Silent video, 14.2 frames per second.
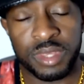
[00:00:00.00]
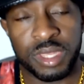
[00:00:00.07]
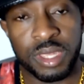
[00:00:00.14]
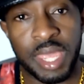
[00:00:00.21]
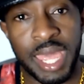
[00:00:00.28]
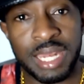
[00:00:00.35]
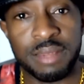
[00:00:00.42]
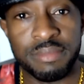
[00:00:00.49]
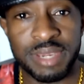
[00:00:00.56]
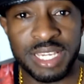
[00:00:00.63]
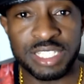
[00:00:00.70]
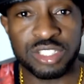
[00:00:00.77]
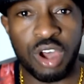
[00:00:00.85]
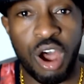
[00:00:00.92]

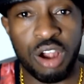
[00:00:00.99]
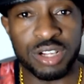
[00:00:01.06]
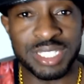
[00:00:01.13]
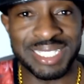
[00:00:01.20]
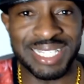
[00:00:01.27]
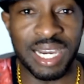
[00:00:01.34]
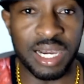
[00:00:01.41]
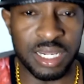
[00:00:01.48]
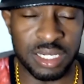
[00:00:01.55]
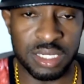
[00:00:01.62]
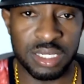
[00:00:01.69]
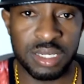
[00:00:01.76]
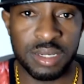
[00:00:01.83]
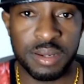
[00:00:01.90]
enemies are done
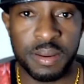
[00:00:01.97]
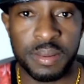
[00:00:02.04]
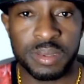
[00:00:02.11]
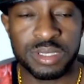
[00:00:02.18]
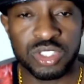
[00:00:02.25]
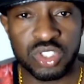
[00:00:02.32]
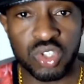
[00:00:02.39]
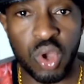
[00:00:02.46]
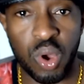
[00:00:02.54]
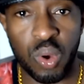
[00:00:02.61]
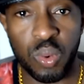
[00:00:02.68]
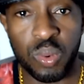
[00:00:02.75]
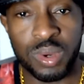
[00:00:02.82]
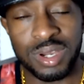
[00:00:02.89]
so
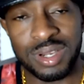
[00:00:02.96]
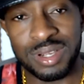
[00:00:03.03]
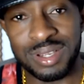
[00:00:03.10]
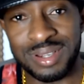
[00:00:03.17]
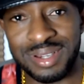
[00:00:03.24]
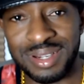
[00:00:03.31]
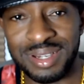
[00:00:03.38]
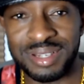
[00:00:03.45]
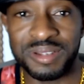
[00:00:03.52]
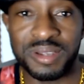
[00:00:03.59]
good.